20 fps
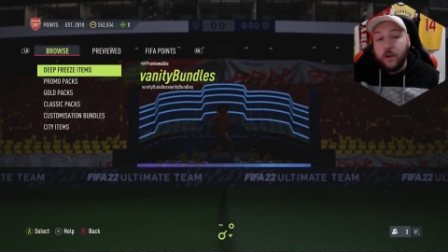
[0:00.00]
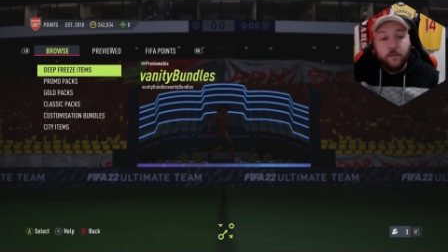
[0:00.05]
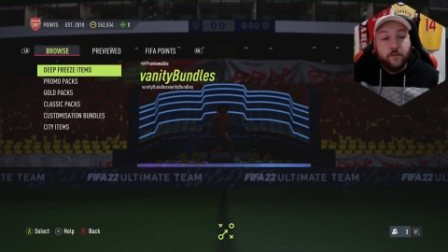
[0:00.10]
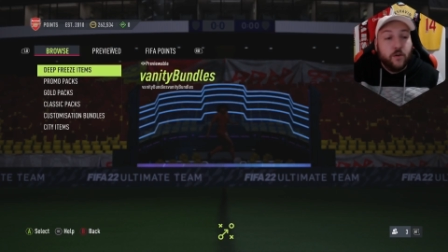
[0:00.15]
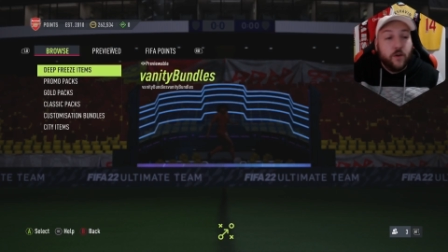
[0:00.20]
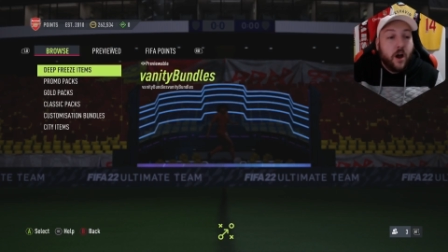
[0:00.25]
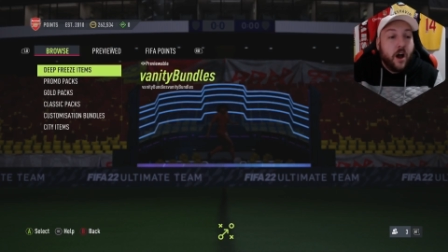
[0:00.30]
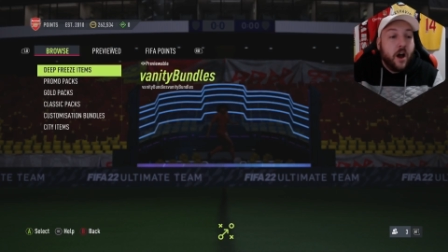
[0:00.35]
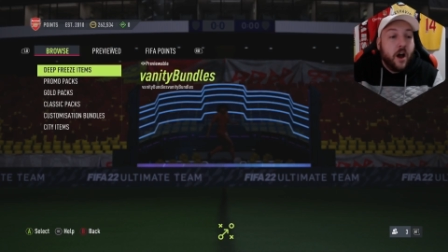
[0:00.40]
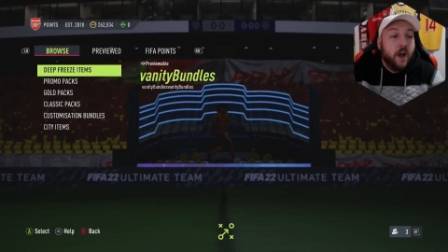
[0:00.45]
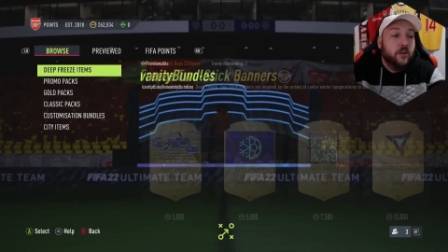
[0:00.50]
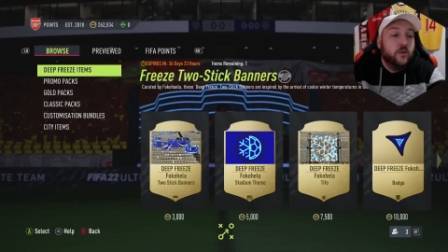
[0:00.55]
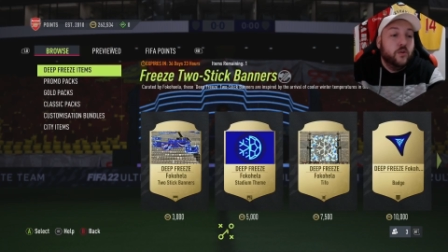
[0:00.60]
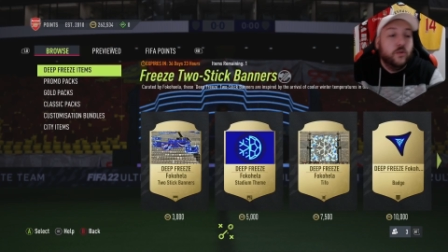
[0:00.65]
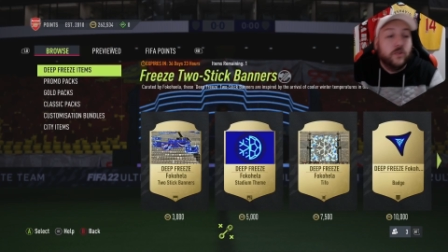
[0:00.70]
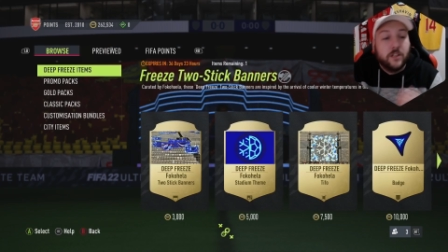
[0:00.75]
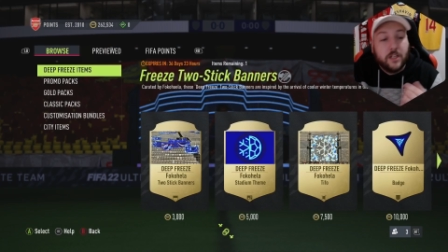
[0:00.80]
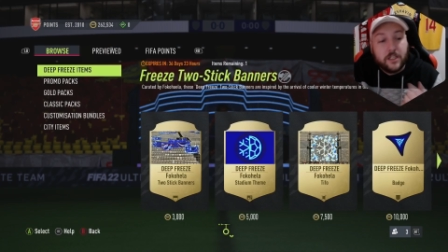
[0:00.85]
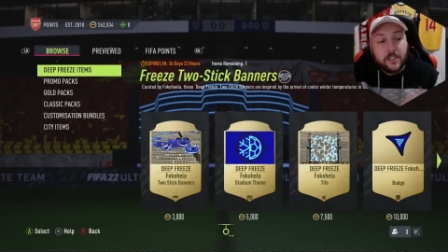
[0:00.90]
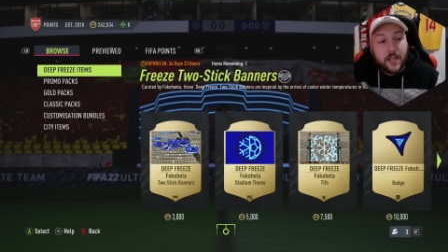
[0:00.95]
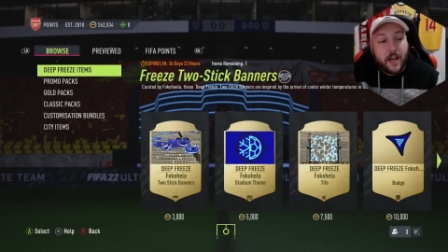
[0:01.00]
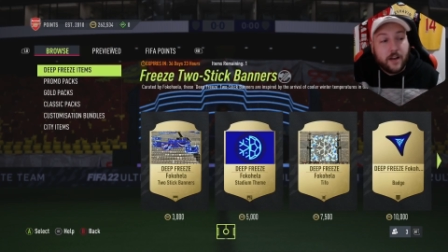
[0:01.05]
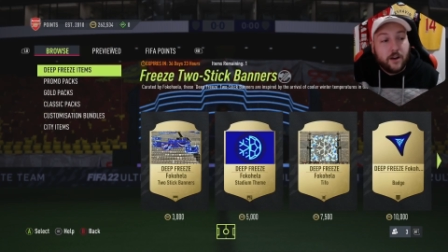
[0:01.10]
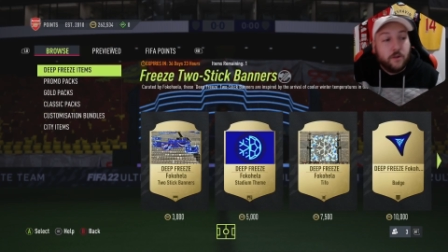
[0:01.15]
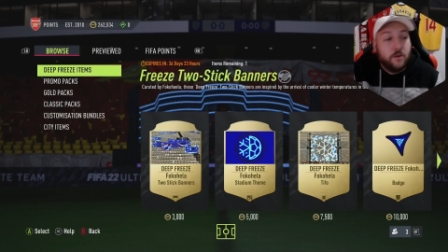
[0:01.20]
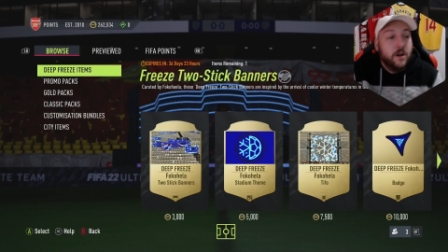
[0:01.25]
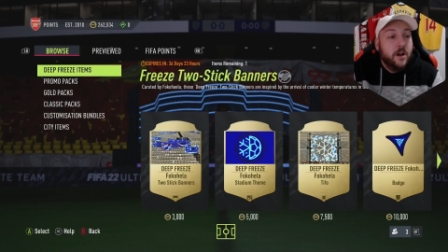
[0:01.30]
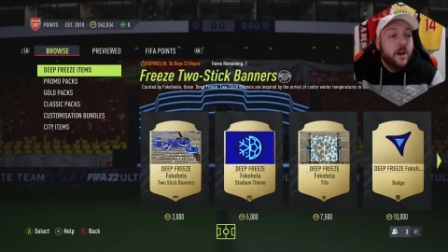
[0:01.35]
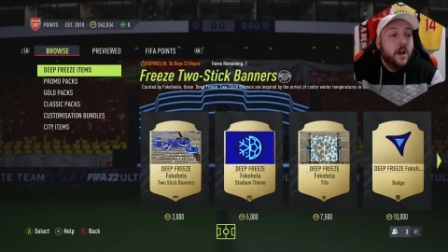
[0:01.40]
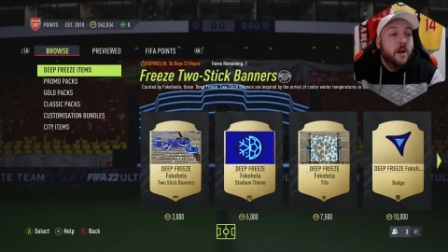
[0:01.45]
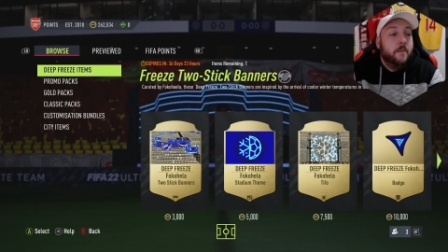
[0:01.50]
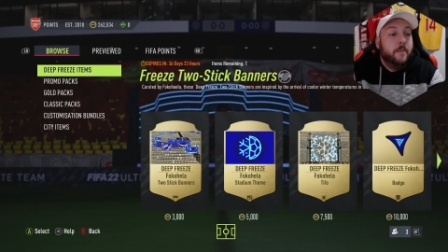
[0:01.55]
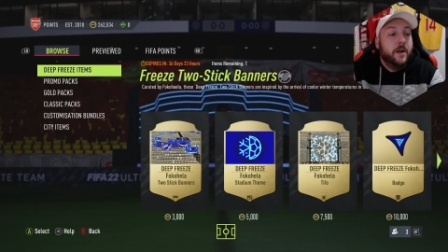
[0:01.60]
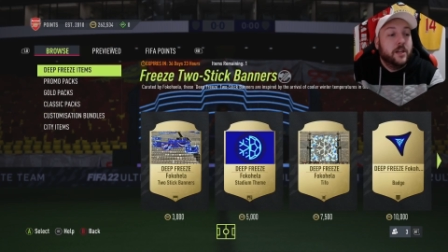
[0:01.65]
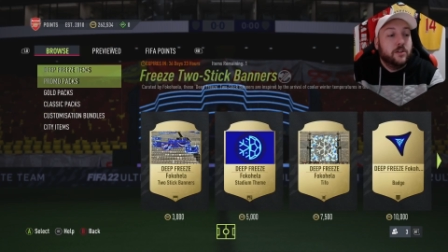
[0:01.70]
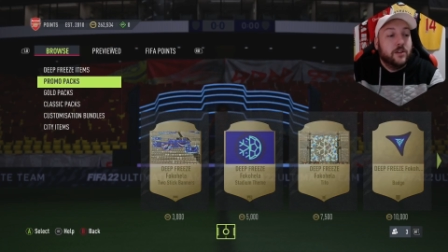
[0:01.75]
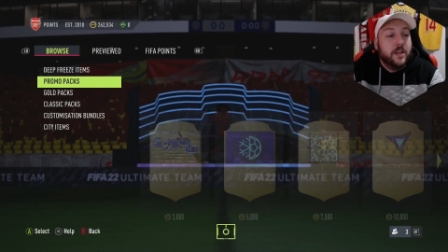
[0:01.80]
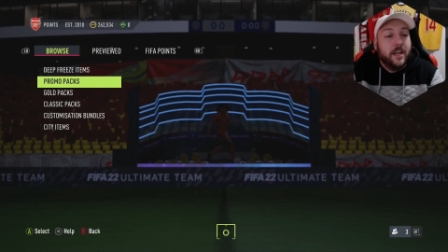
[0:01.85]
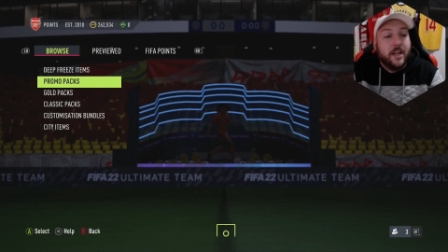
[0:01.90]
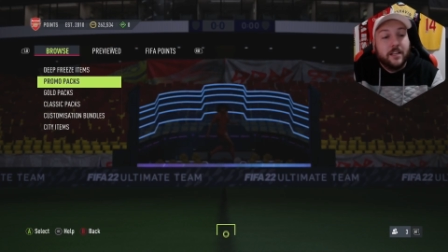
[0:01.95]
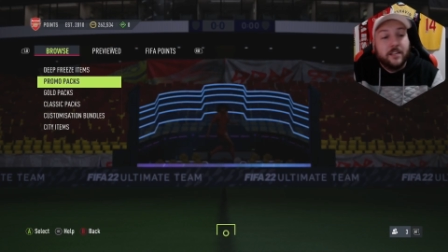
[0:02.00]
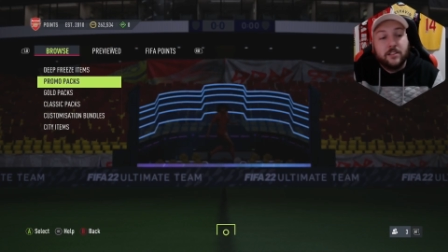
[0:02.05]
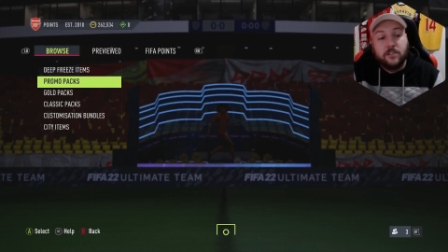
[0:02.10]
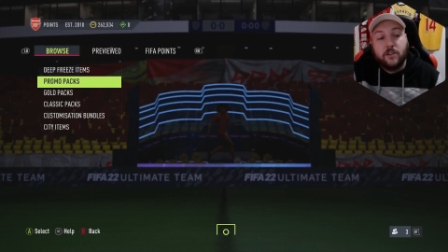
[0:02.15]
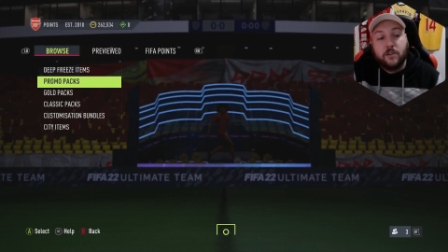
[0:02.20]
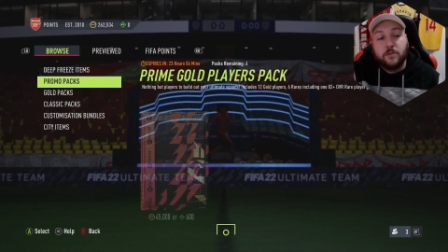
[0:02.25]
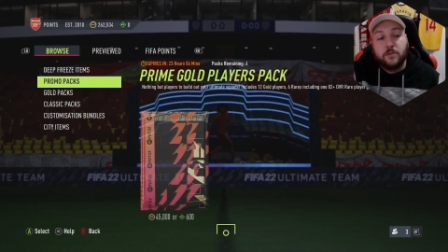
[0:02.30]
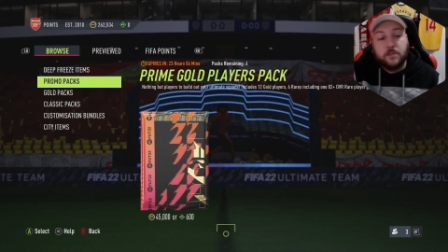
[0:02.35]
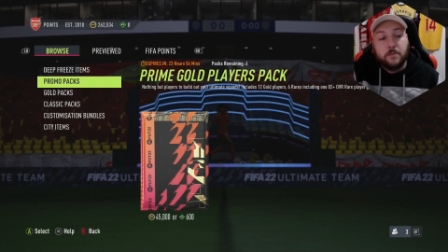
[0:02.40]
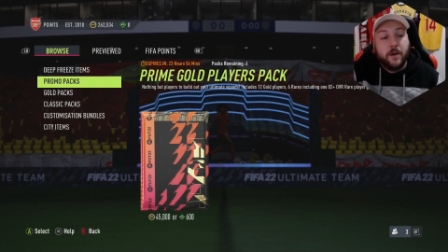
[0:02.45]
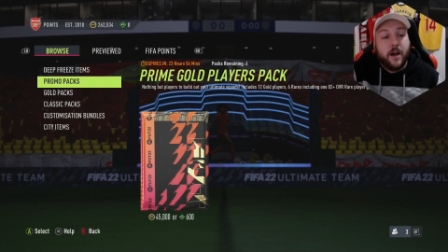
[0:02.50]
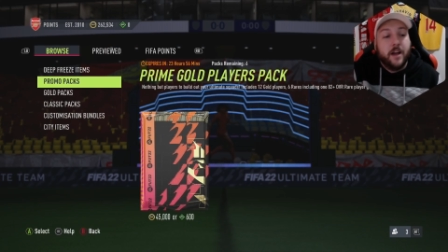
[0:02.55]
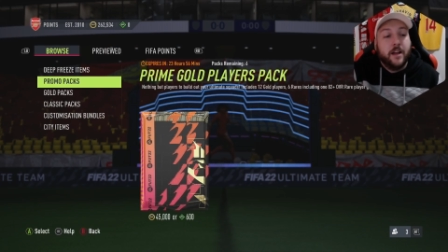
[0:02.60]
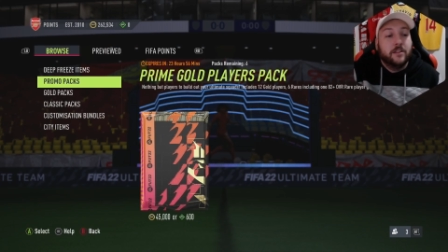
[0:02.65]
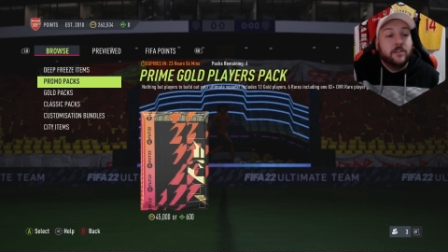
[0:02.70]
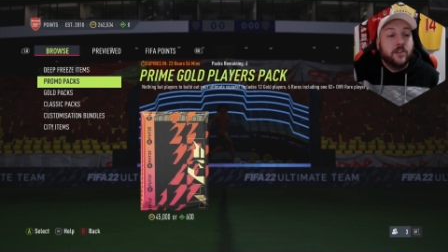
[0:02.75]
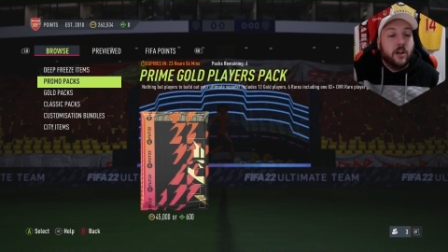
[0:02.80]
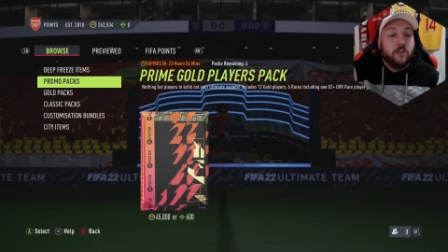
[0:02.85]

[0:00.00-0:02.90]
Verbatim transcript: If you are new to the channel, make sure you hit that subscription button,